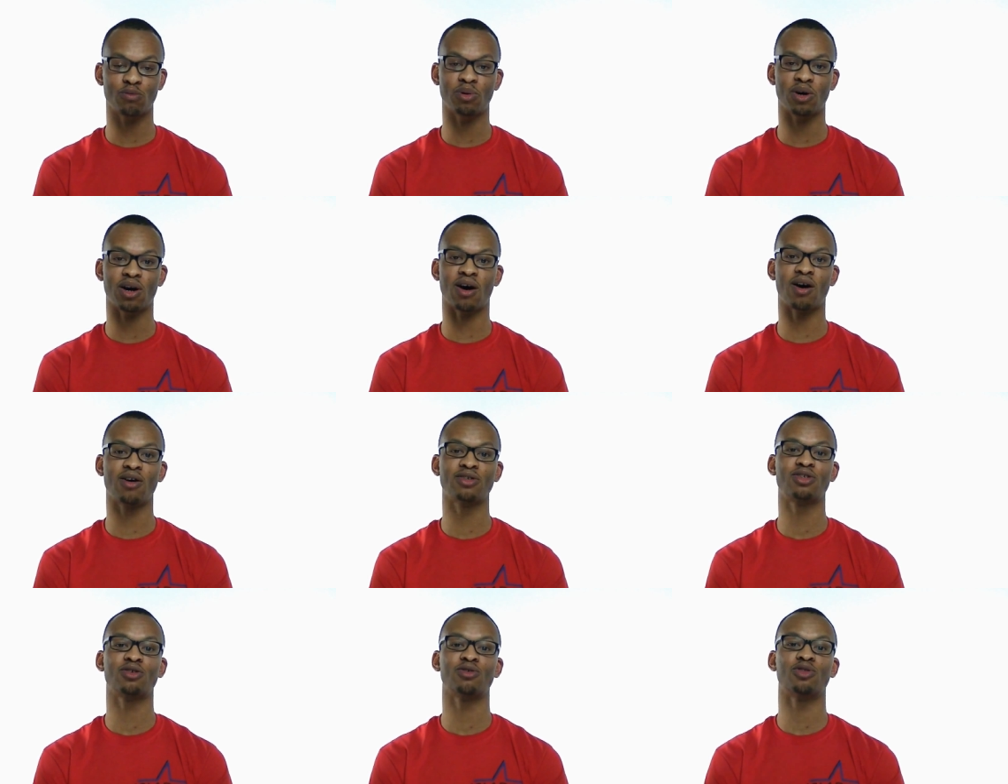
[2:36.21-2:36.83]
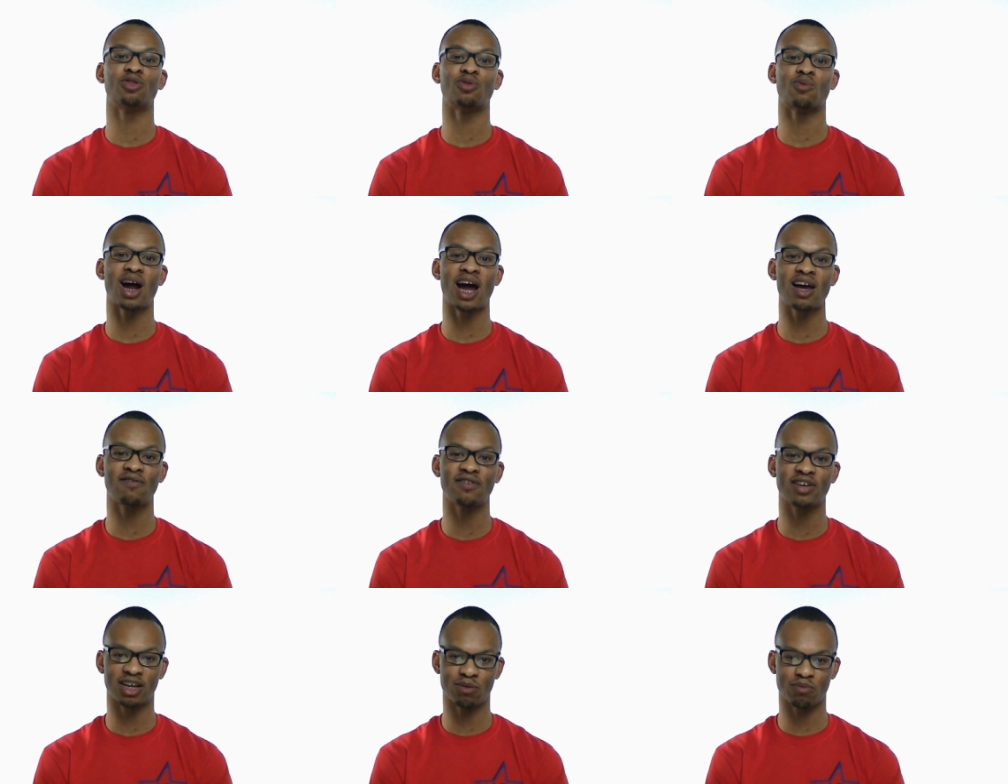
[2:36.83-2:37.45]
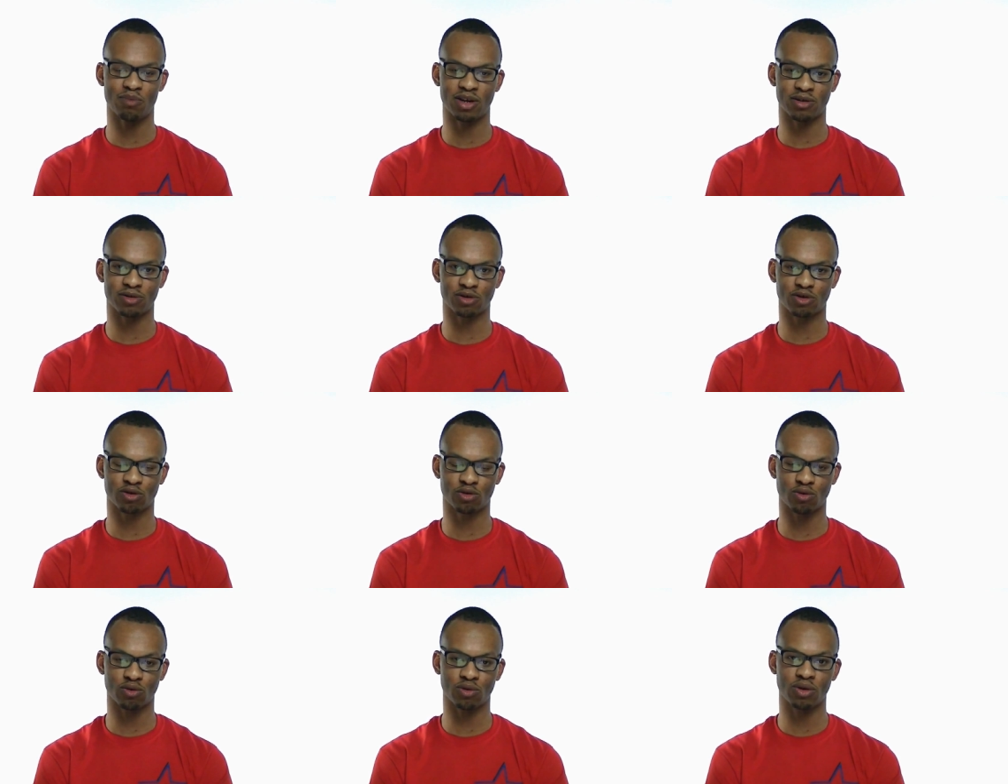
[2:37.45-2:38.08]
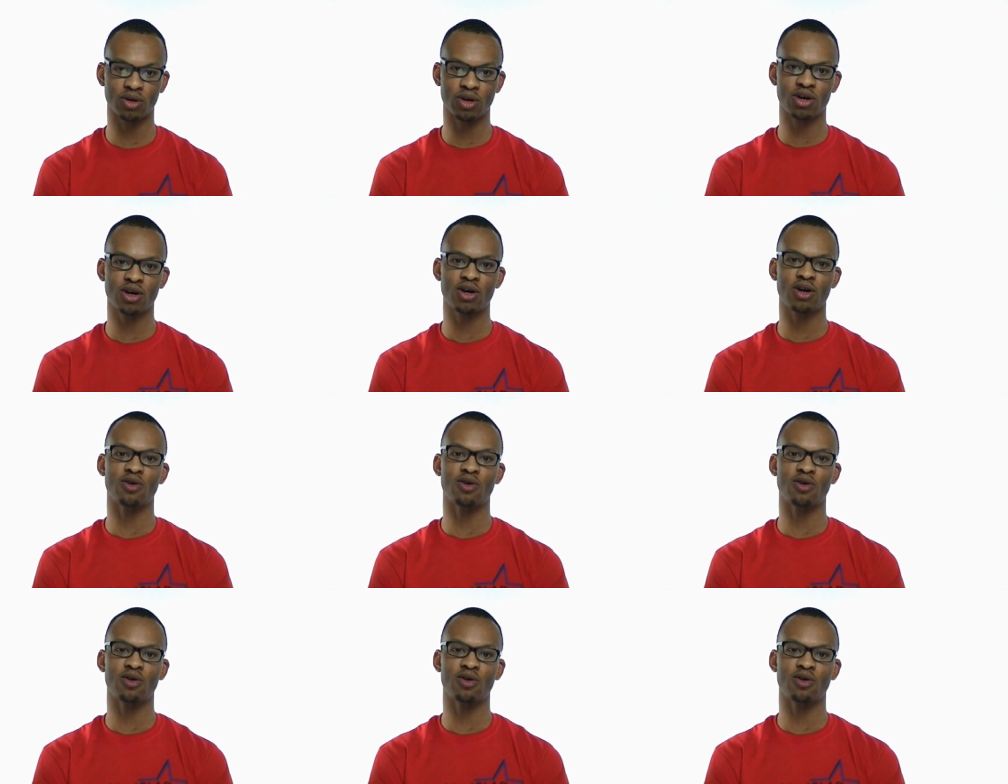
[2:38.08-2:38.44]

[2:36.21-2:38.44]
but also thriving in medical school